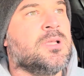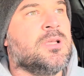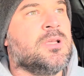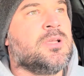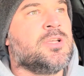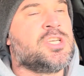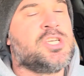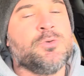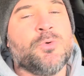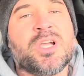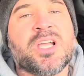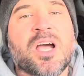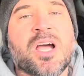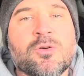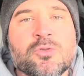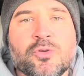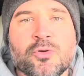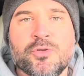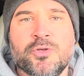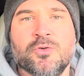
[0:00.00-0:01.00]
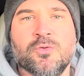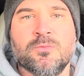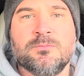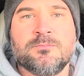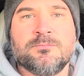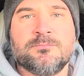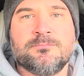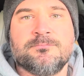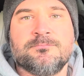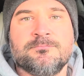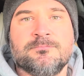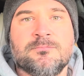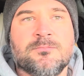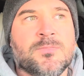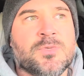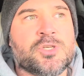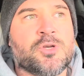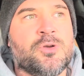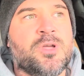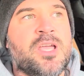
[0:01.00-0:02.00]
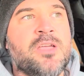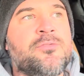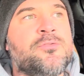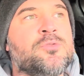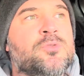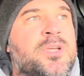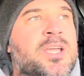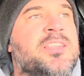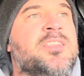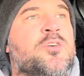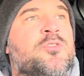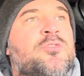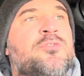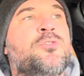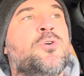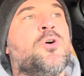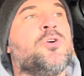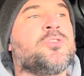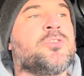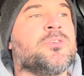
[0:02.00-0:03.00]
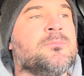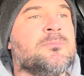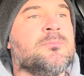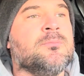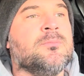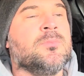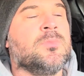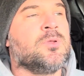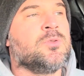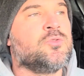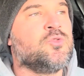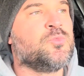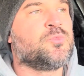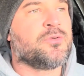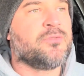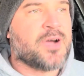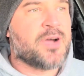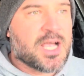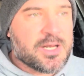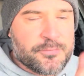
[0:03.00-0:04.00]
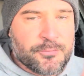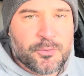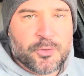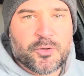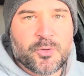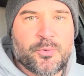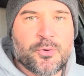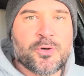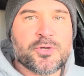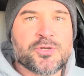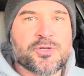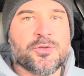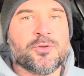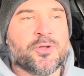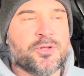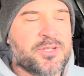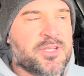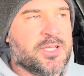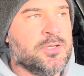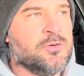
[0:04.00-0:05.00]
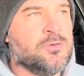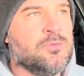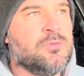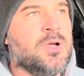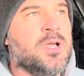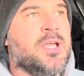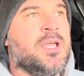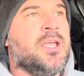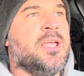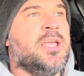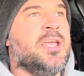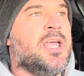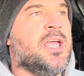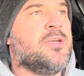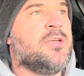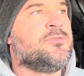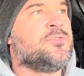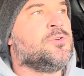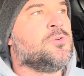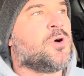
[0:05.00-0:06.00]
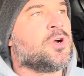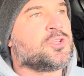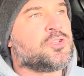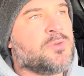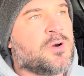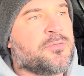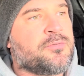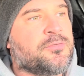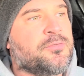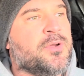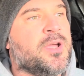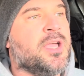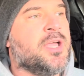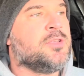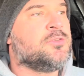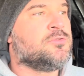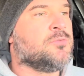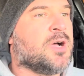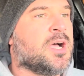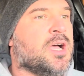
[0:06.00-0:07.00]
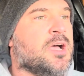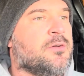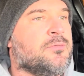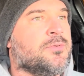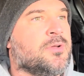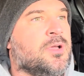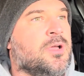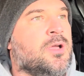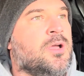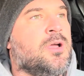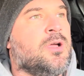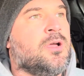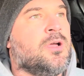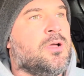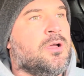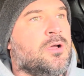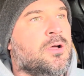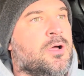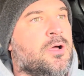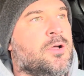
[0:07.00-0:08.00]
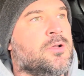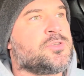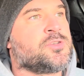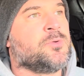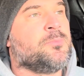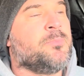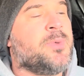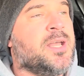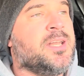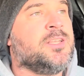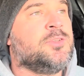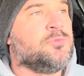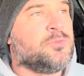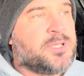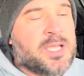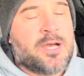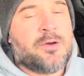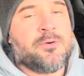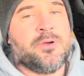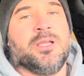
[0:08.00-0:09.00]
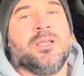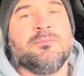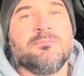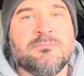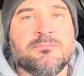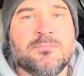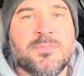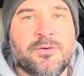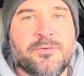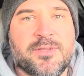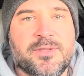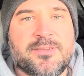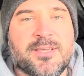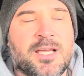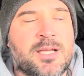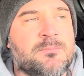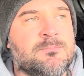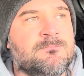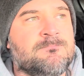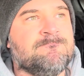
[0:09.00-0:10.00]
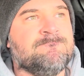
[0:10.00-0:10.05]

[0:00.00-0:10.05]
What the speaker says: she will count on you. So if you can't afford to provide for another person other than you, if you are too afraid to have somebody to carry every time,